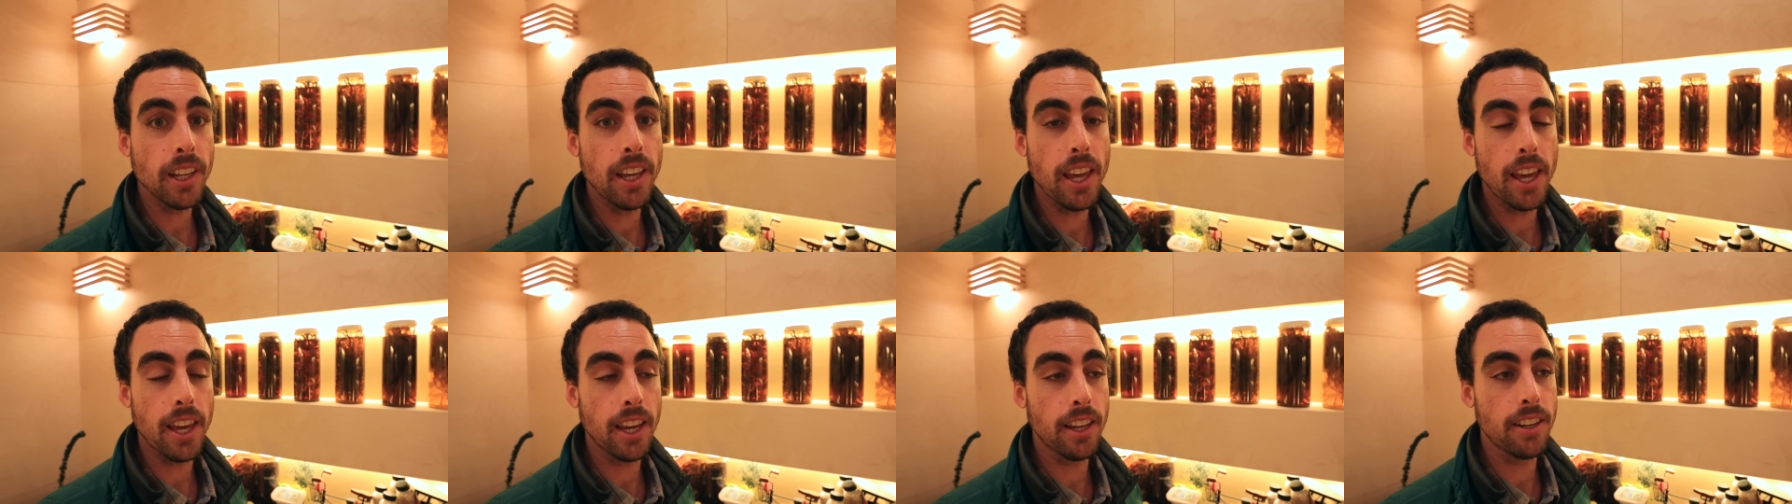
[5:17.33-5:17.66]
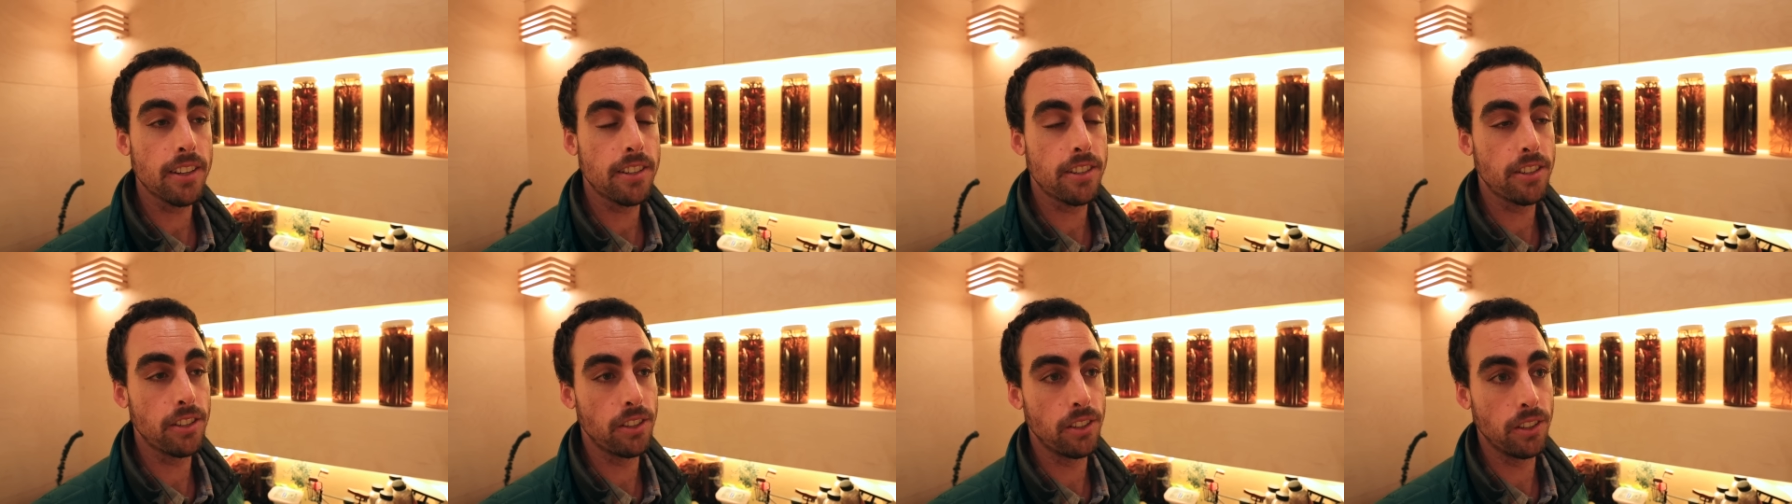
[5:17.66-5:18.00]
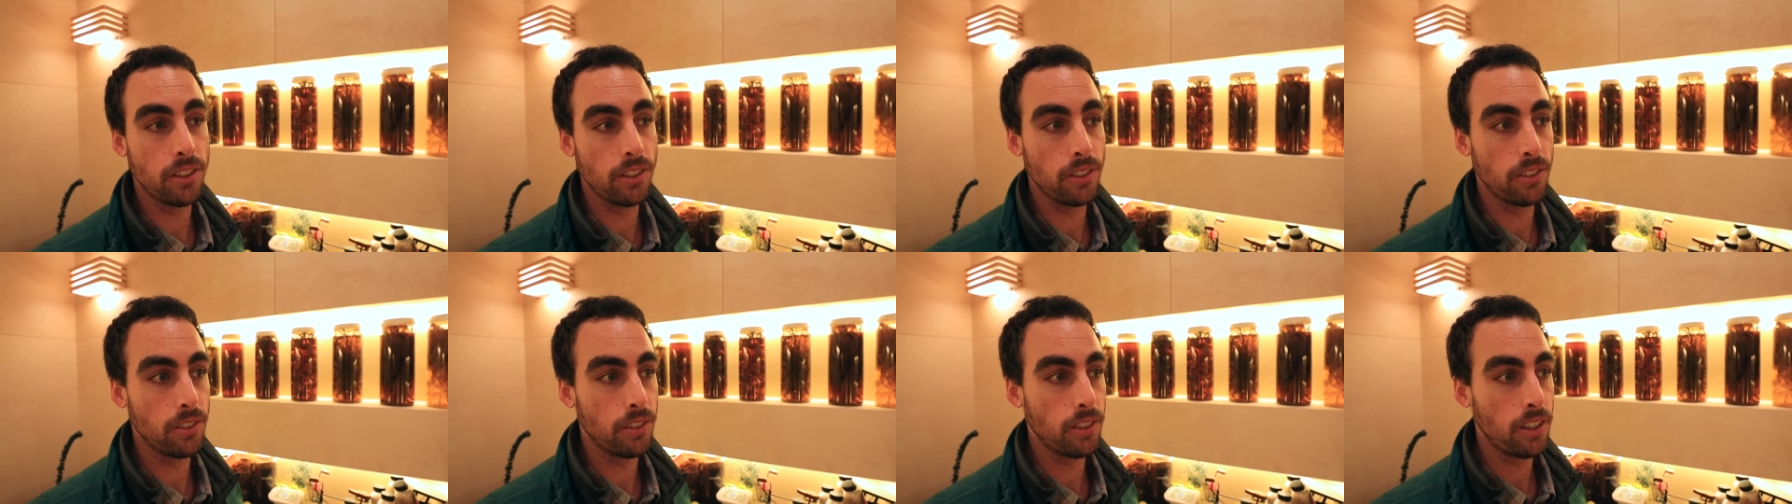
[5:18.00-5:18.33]
and
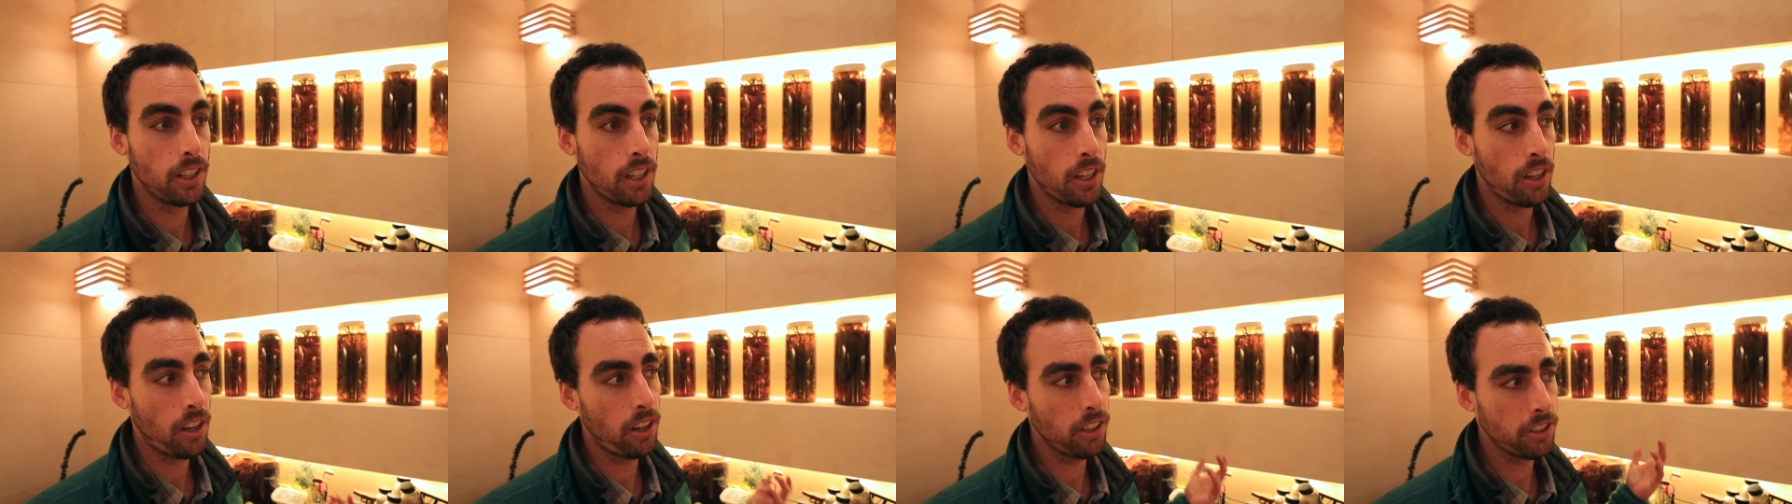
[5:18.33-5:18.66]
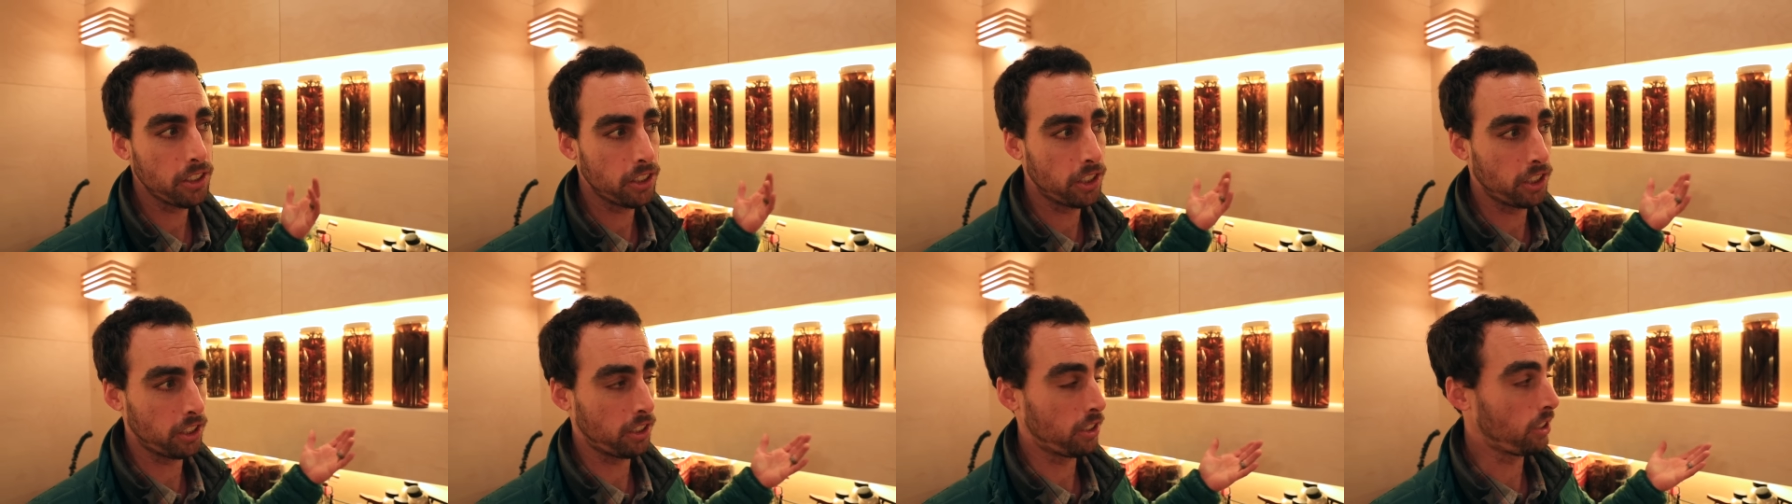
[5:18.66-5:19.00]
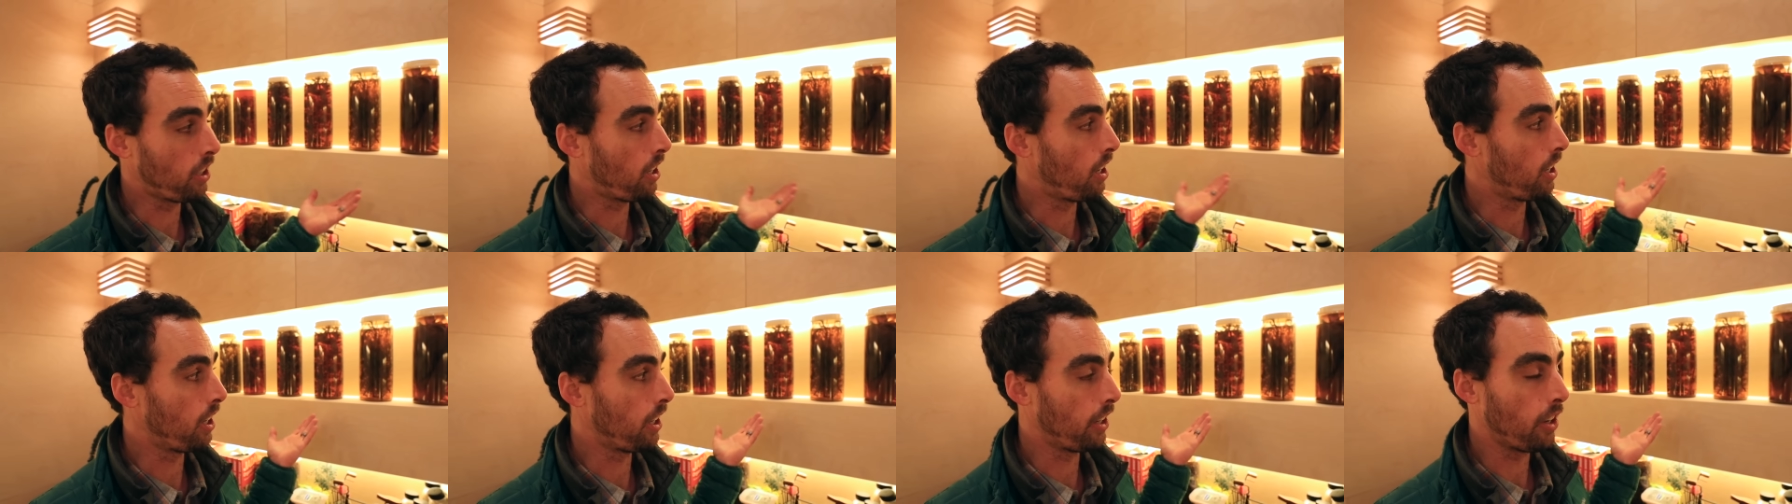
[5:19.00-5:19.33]
to also
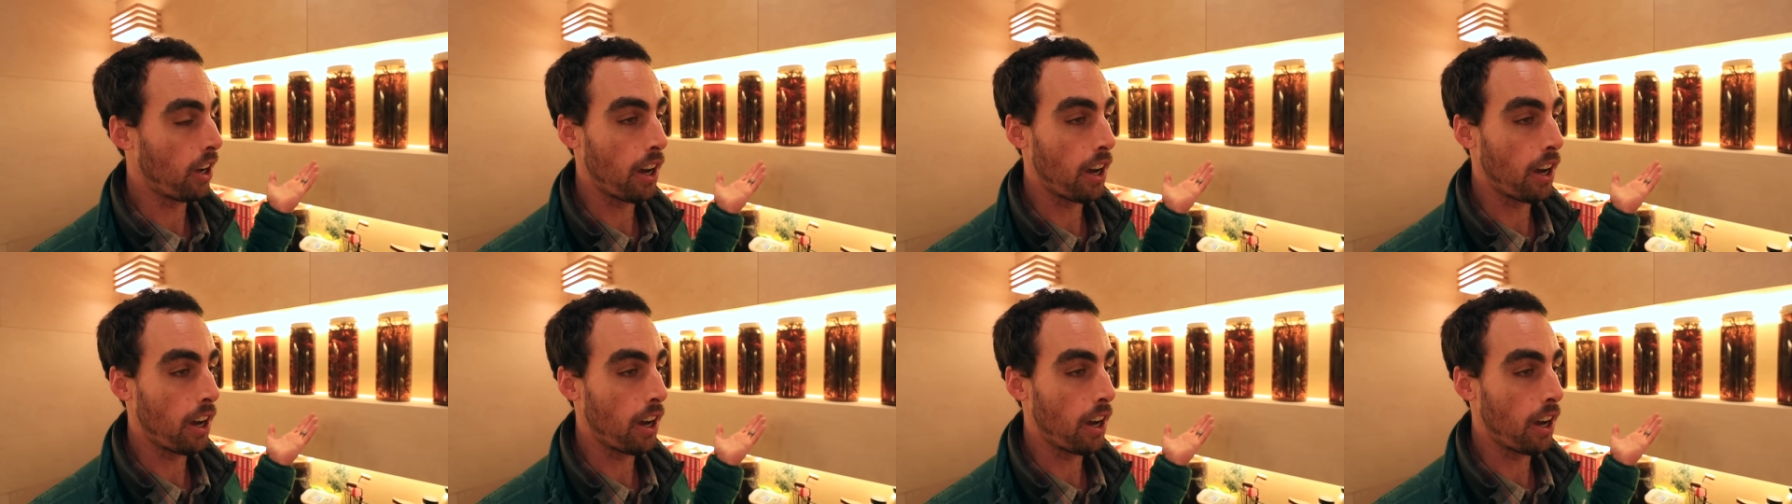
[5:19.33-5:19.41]
just uh,